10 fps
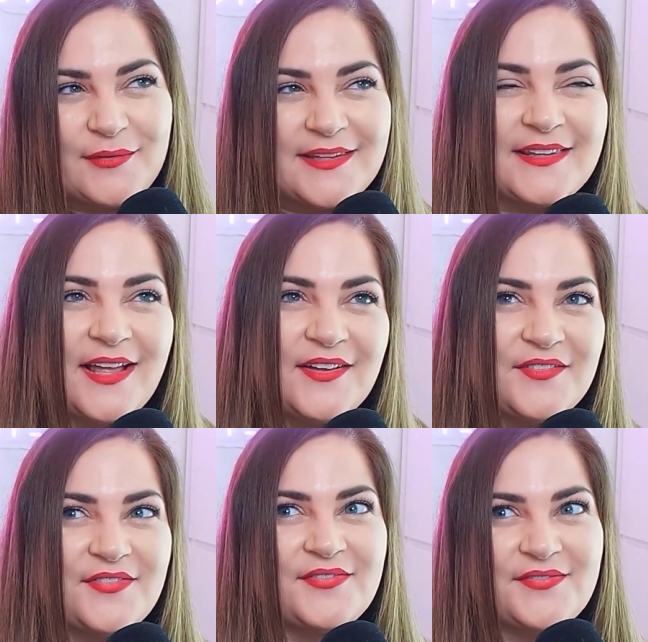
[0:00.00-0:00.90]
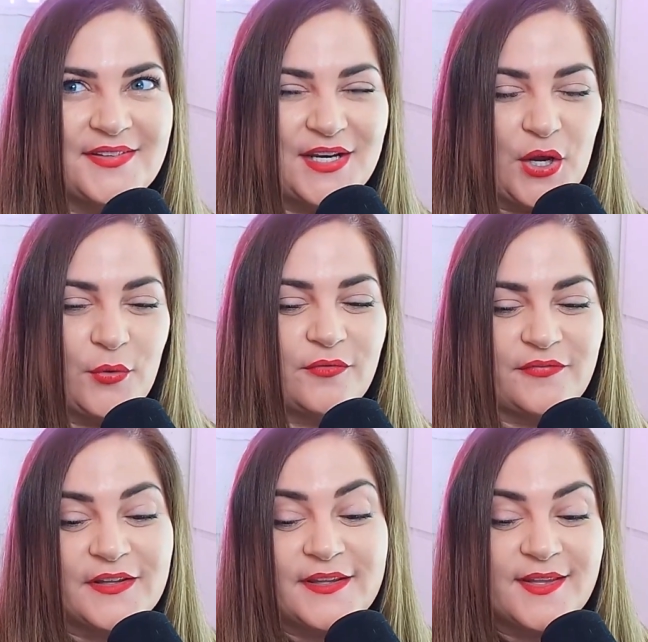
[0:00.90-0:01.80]
I would love, you know,
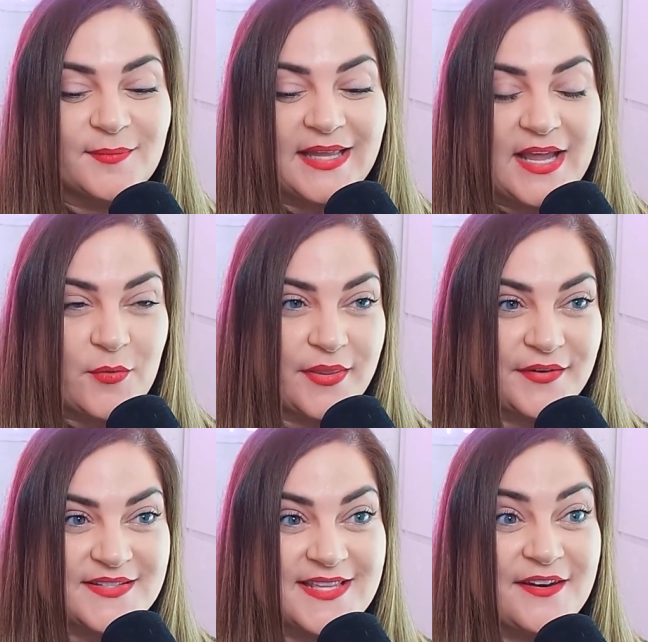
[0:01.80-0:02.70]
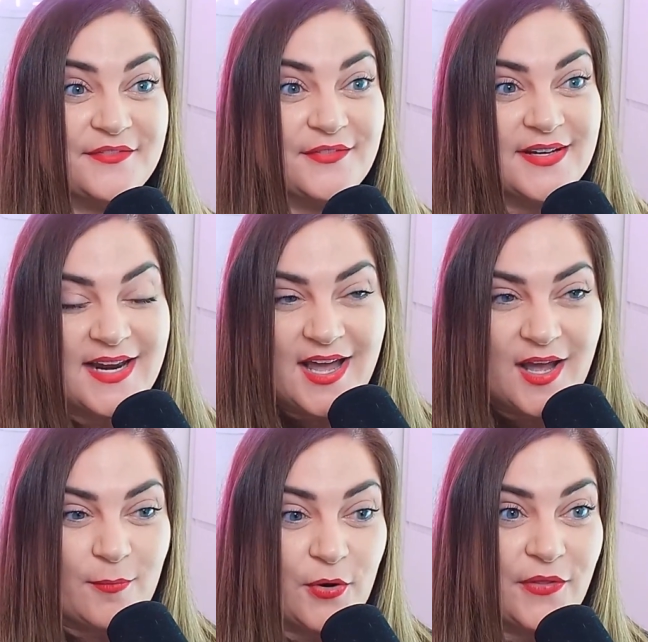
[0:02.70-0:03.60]
fill in the blank, whether it's that
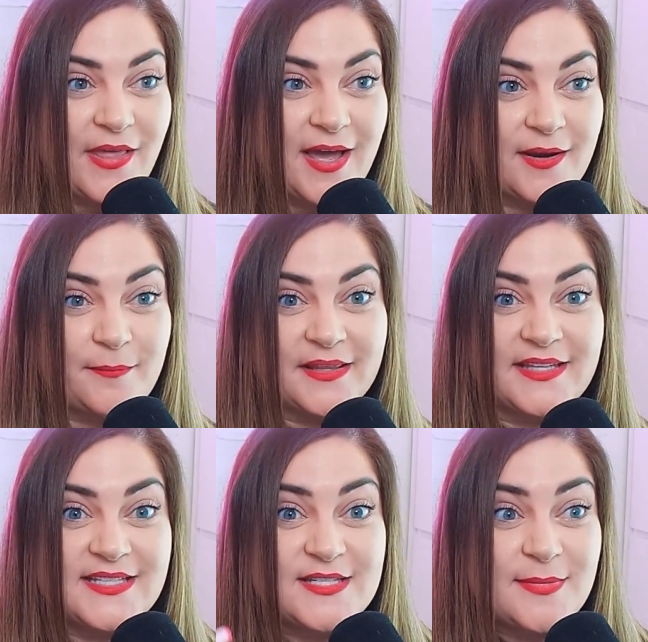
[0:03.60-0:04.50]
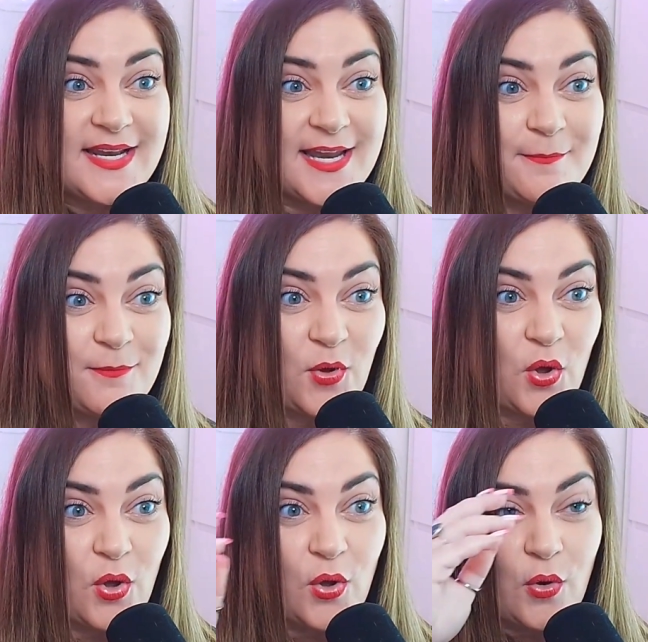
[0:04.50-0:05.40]
freedom or that ability to be
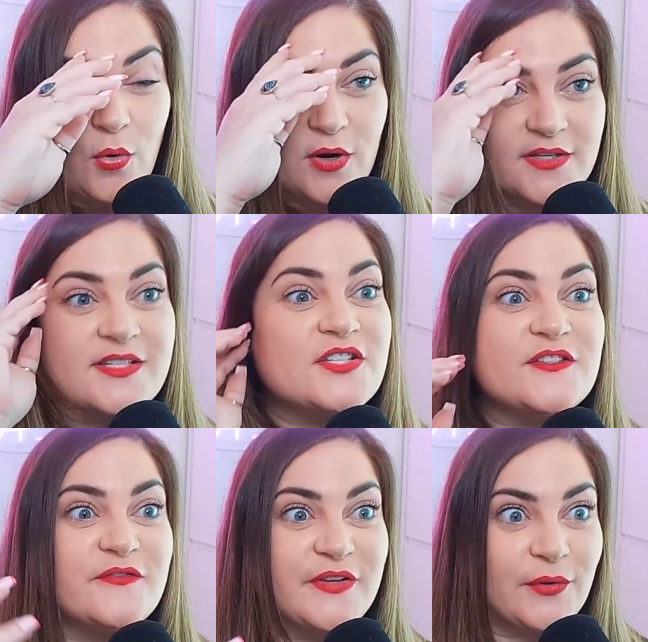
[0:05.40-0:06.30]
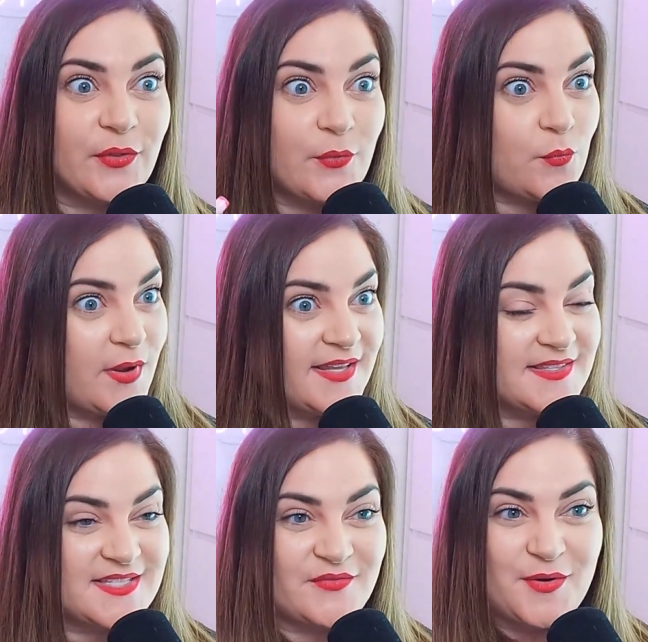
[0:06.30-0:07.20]
nimble or to just feel the
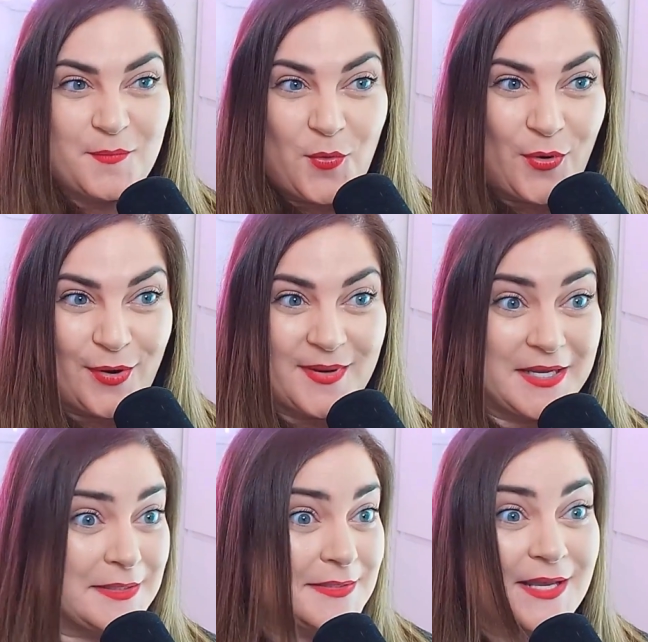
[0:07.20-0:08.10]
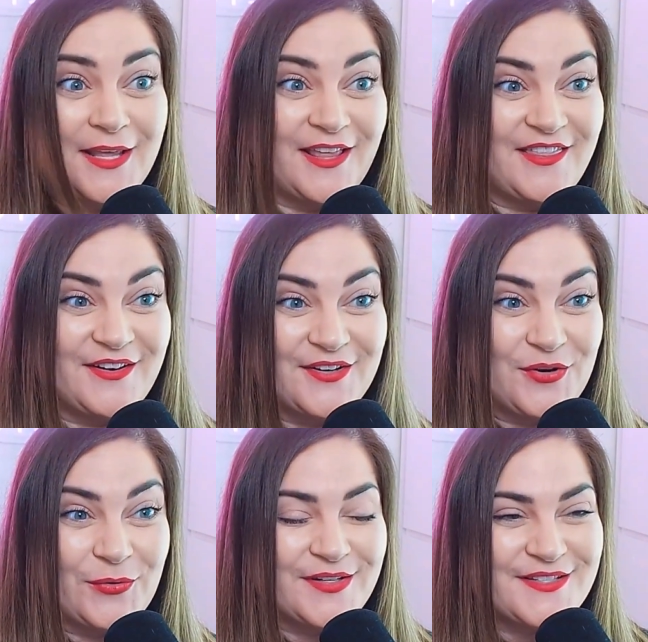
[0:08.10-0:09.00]
winds even more because they're
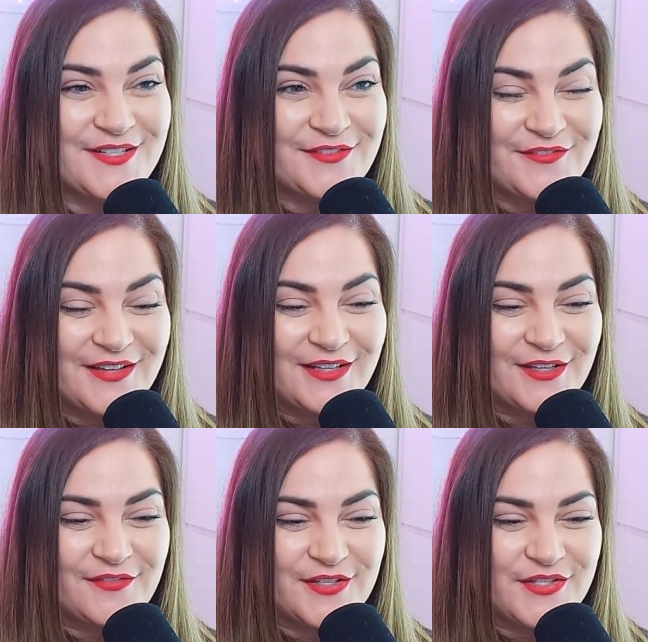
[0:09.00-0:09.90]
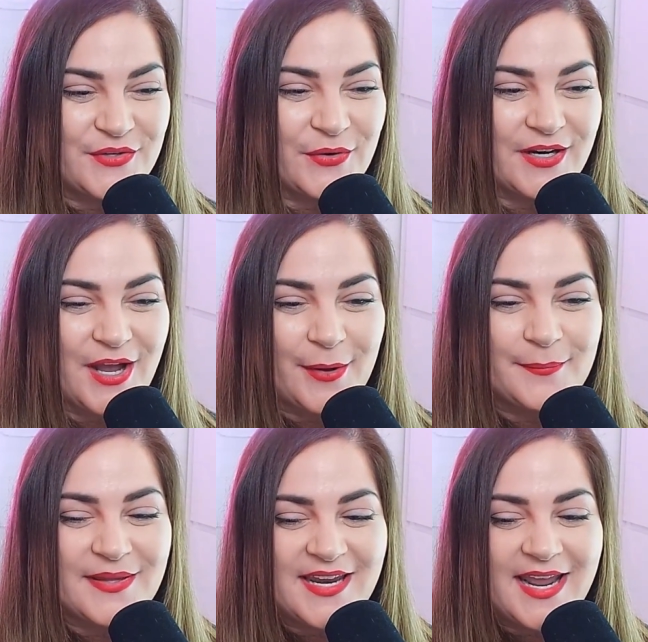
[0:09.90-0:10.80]
yours to feel if it's your
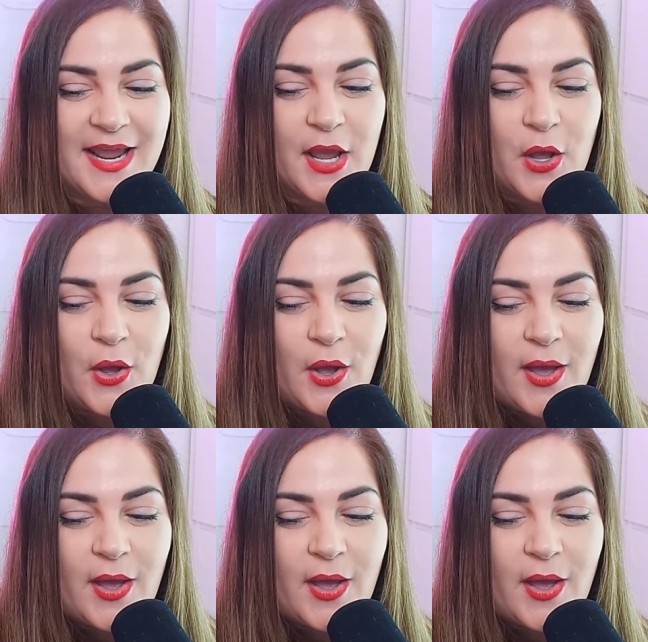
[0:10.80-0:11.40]
company.